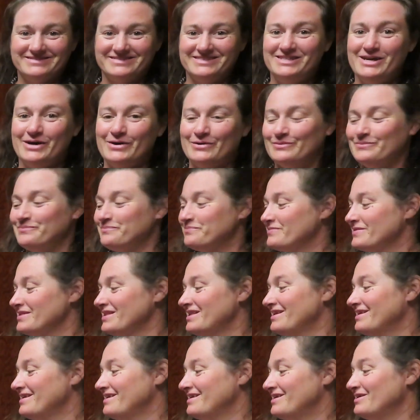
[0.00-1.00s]
So
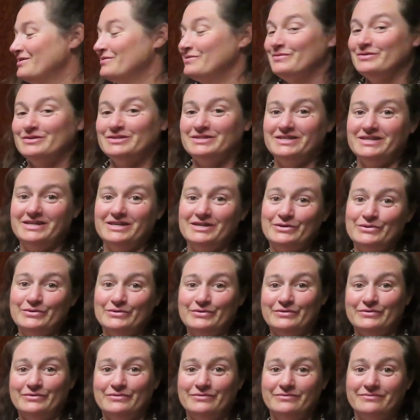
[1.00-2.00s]
we'll see
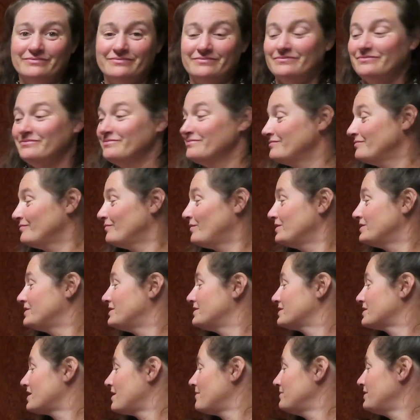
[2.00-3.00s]
you once
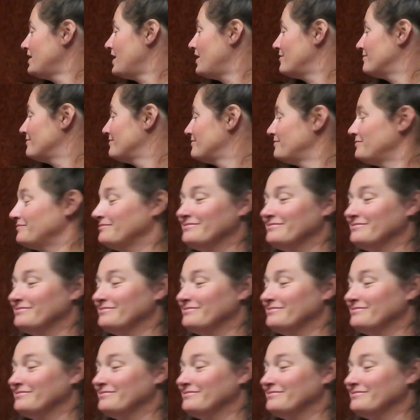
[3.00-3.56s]
it's come down.